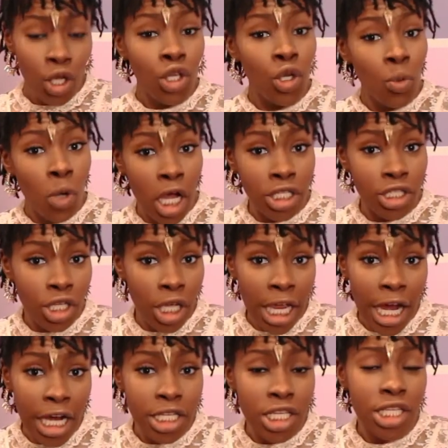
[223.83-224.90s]
you want your
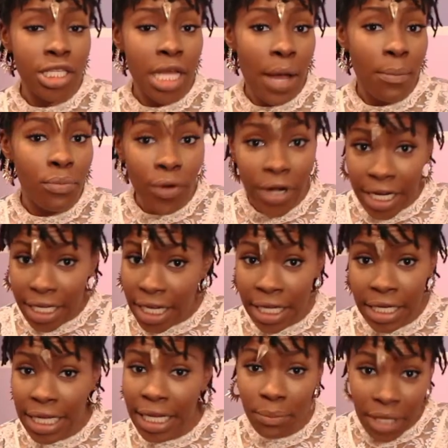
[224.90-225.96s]
hair to stop
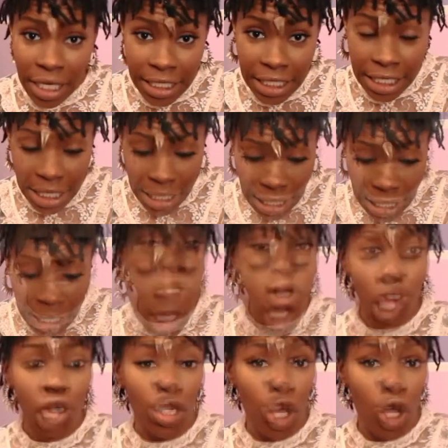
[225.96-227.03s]
breaking immediately,
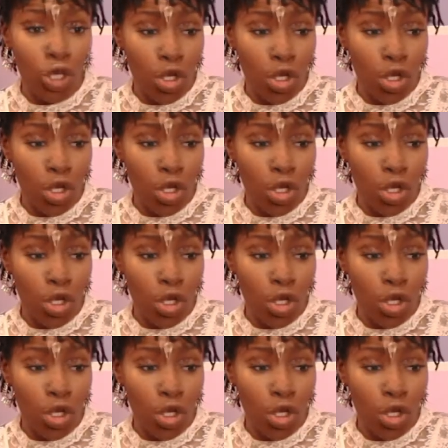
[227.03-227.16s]
you